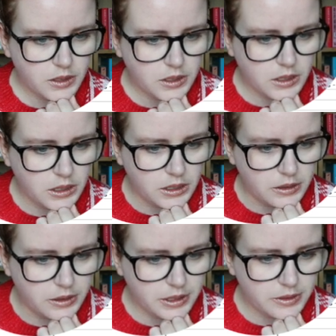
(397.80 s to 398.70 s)
colour
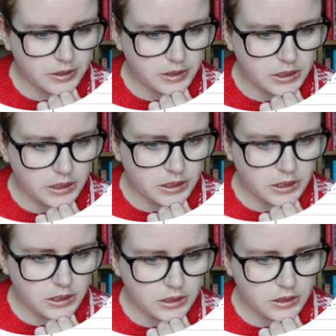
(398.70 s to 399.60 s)
this
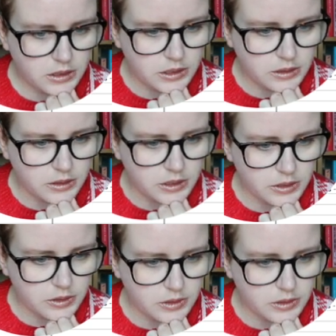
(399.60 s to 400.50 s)
in. It's this